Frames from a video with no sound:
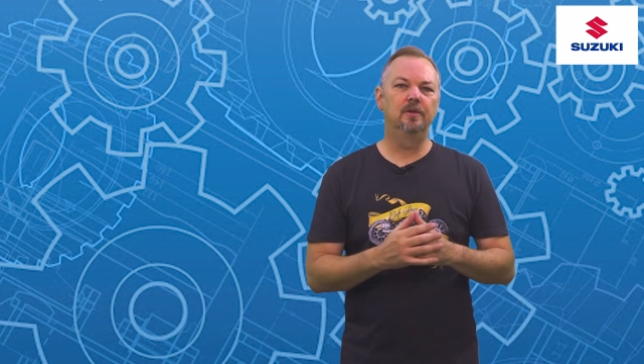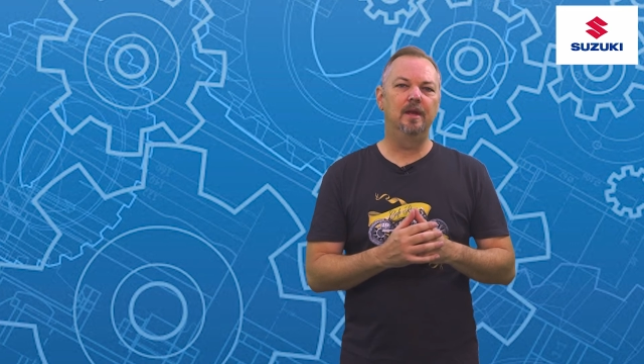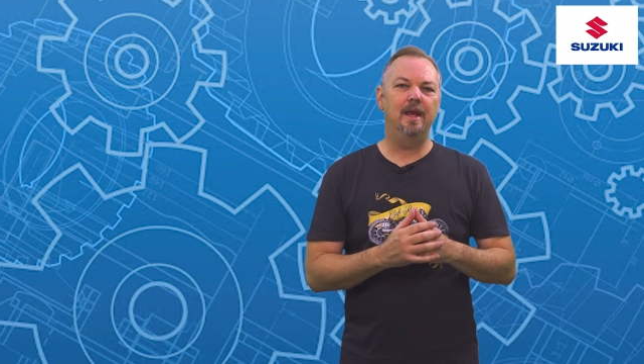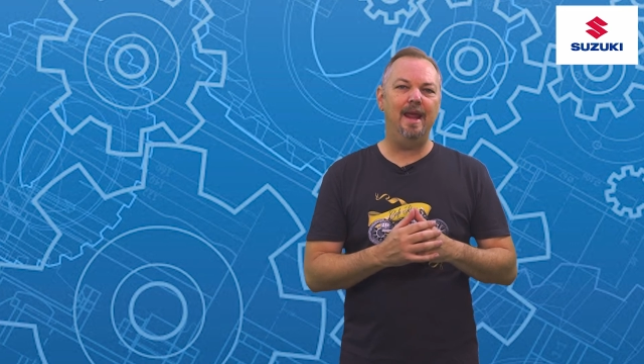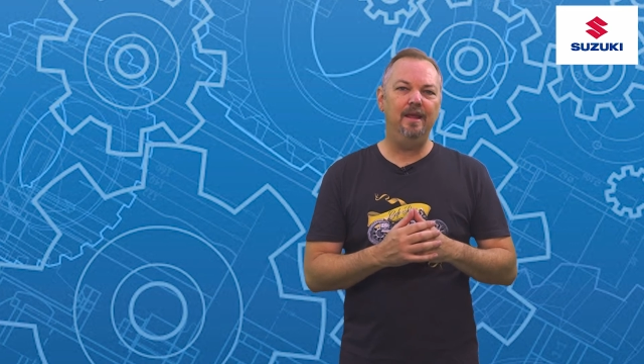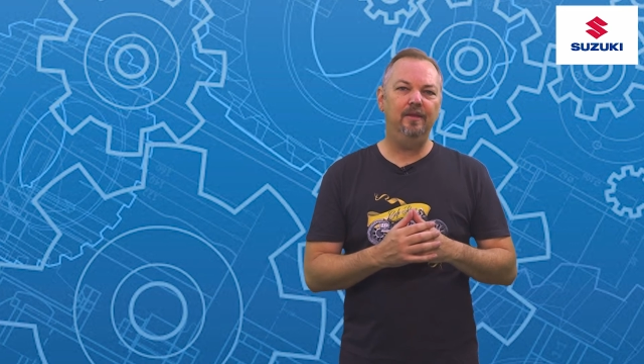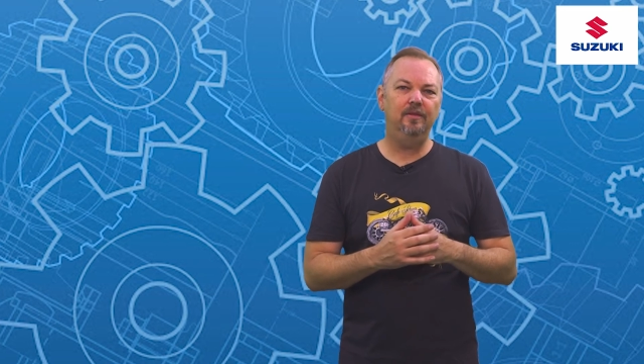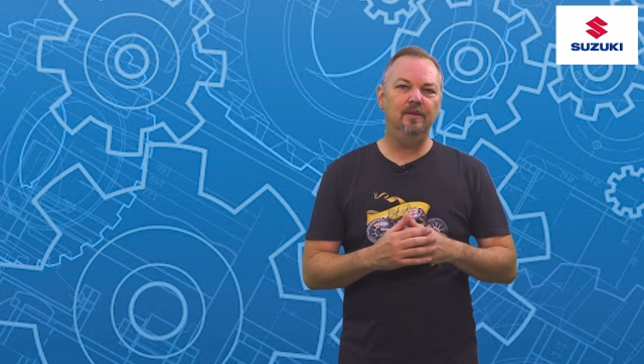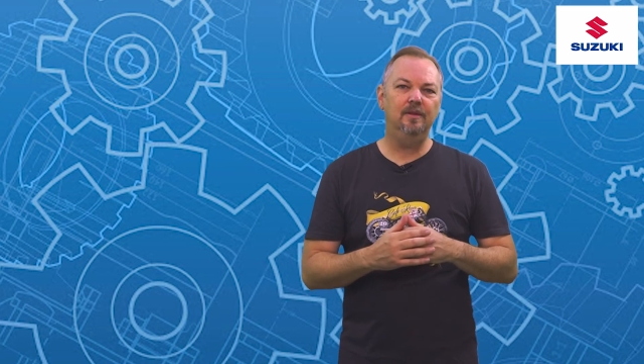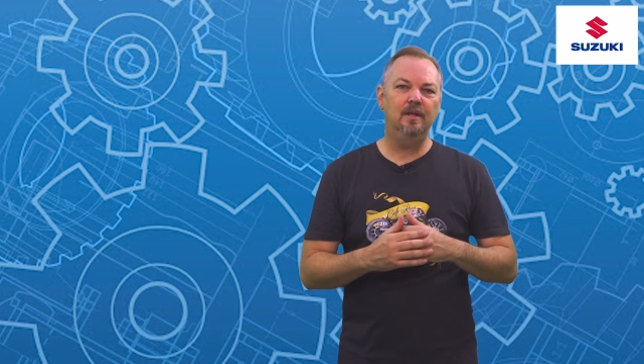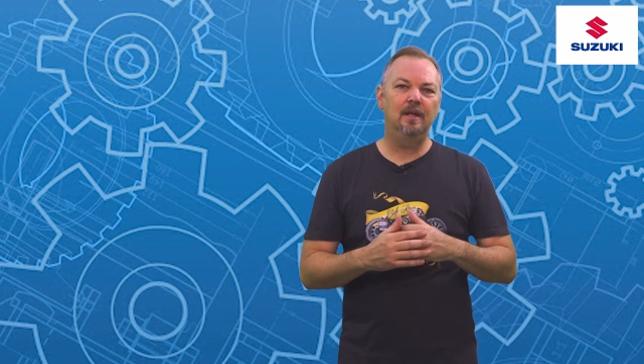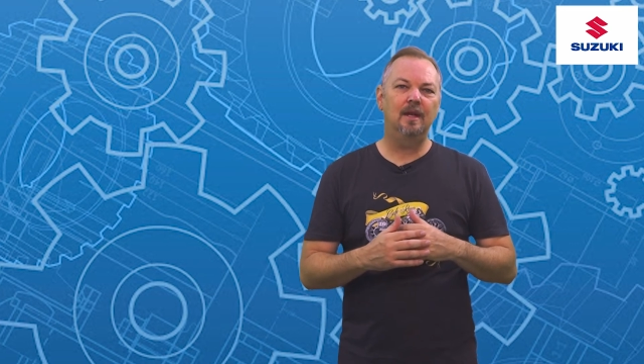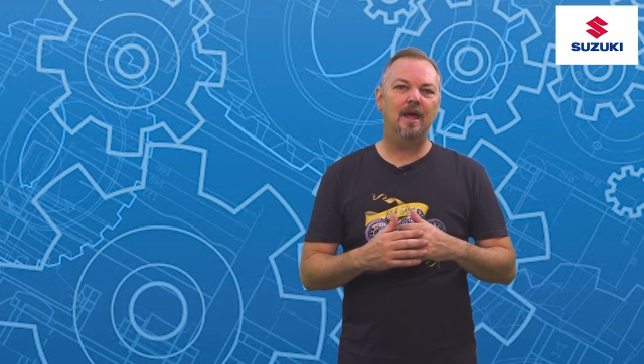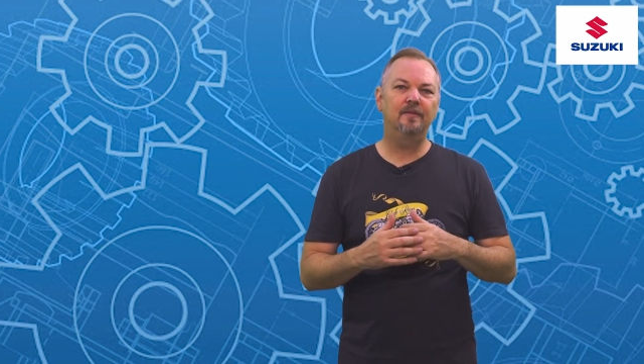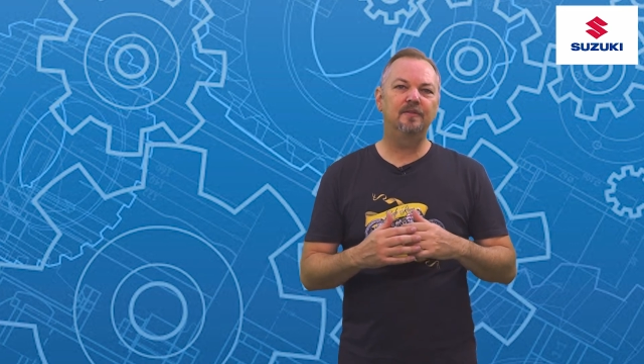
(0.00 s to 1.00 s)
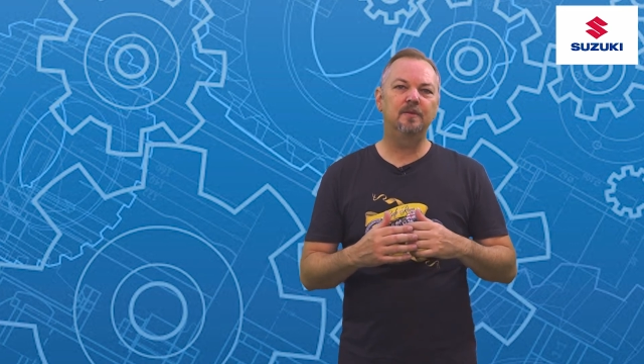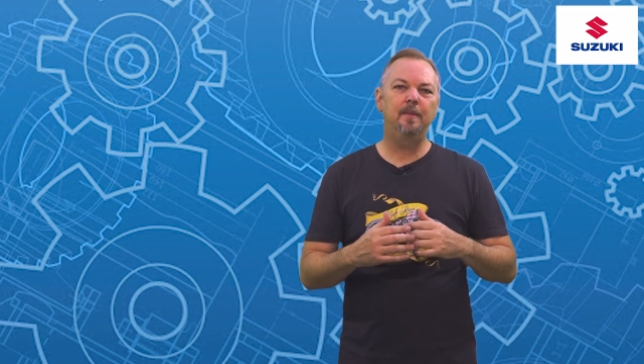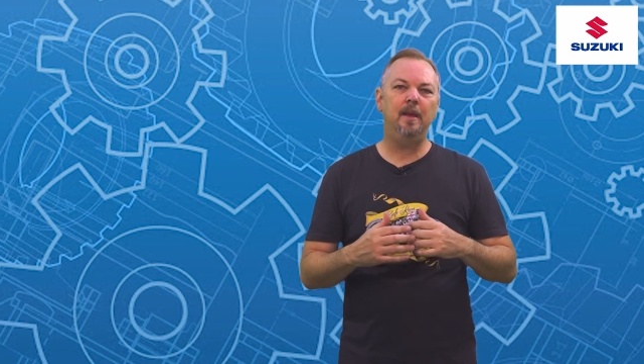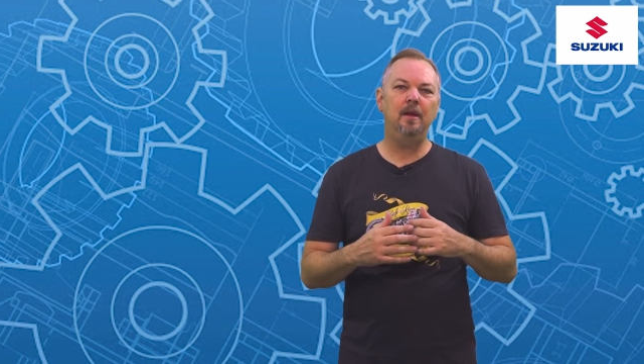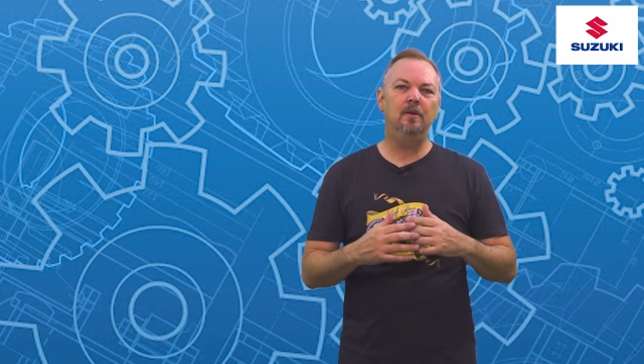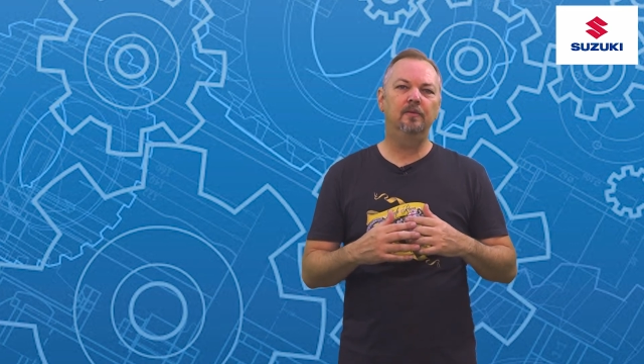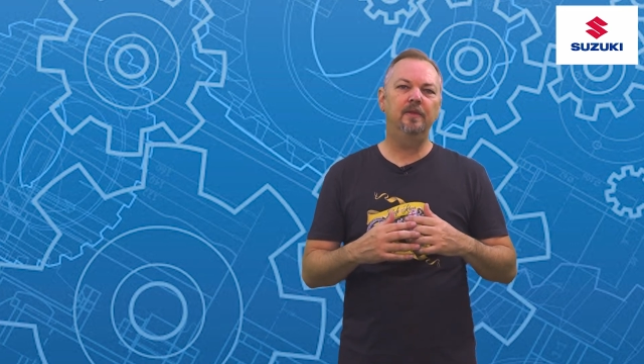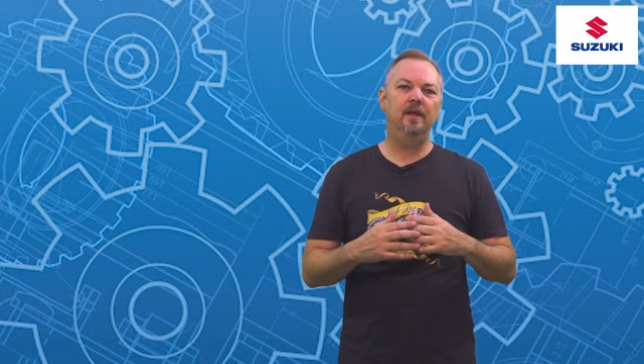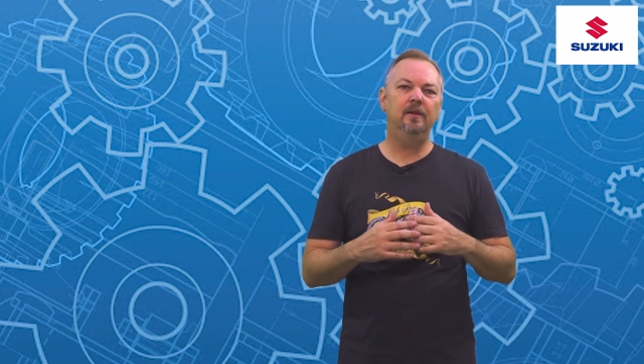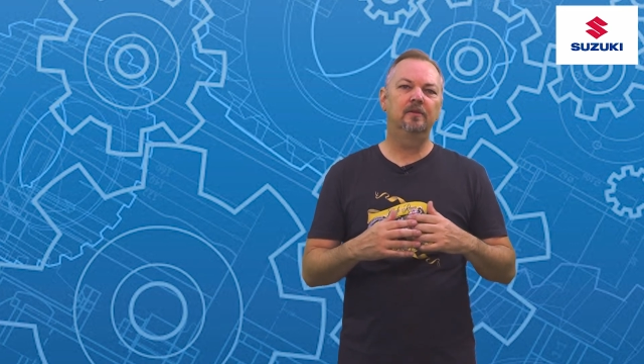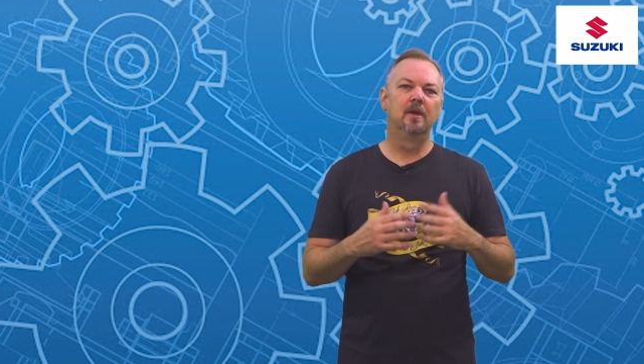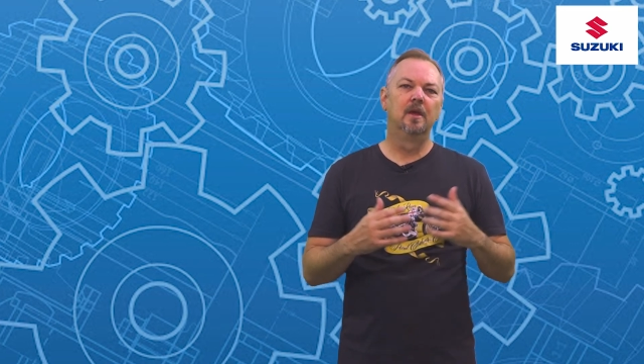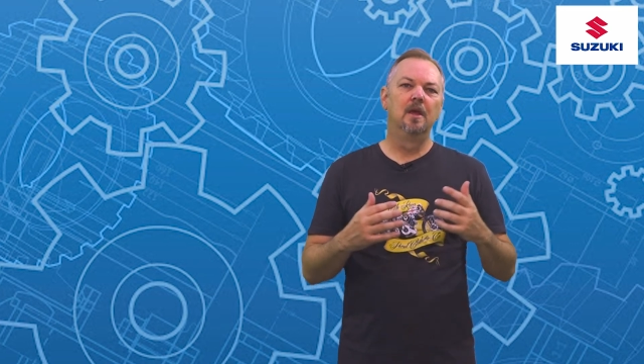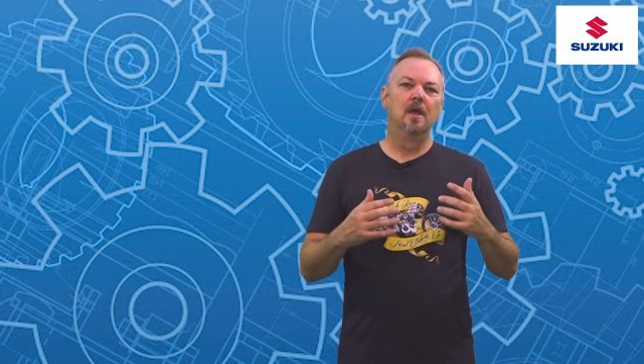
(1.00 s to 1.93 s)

lengthen the lifespan of that?